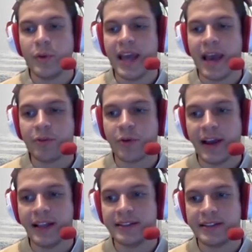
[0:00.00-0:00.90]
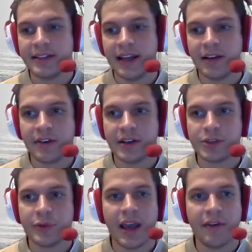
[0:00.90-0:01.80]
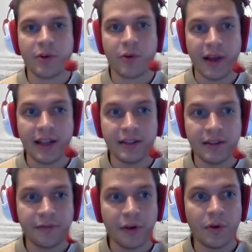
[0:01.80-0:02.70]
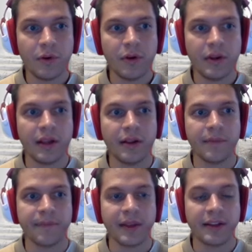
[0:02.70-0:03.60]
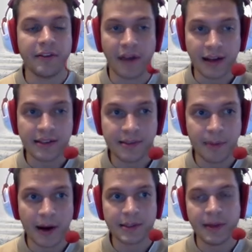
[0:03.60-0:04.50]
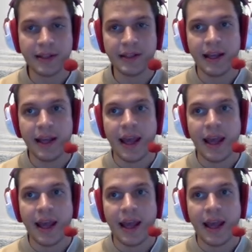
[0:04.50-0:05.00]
we have created the Dataverse, we have created the flow in the finance department,